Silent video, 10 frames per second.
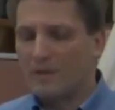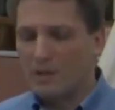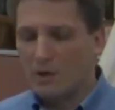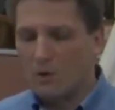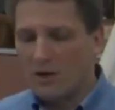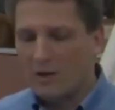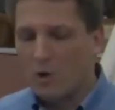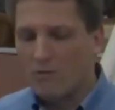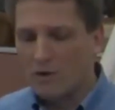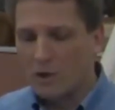an
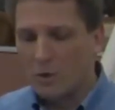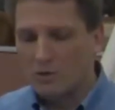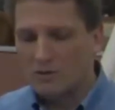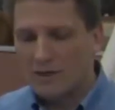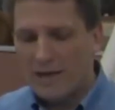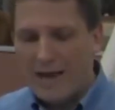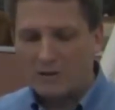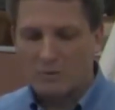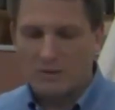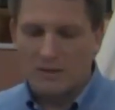overdose can
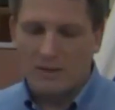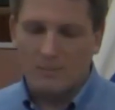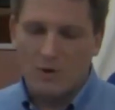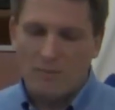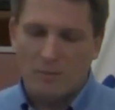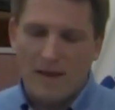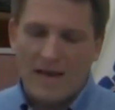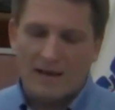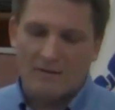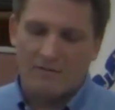actually be
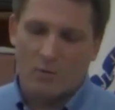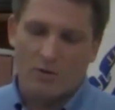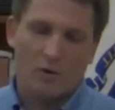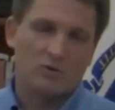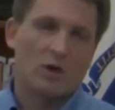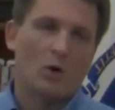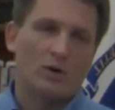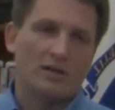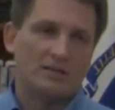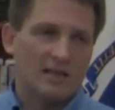problematic for those
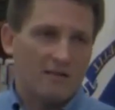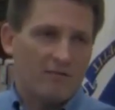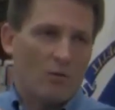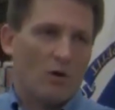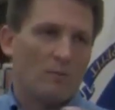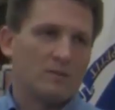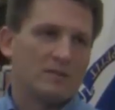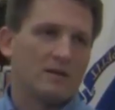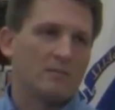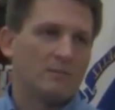coatings that have formed
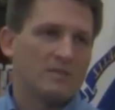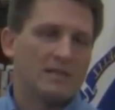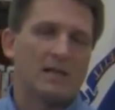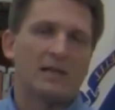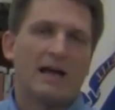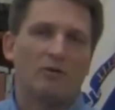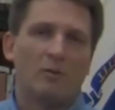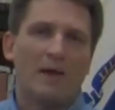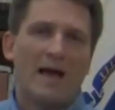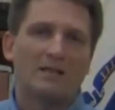to allow you
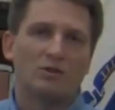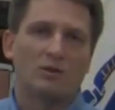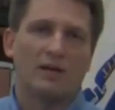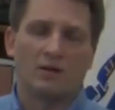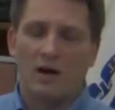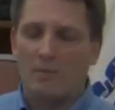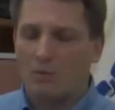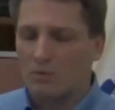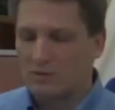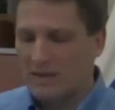to pass your lead and
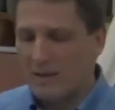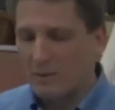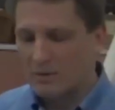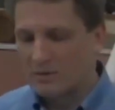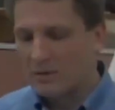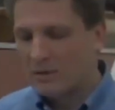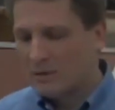copper rule samples.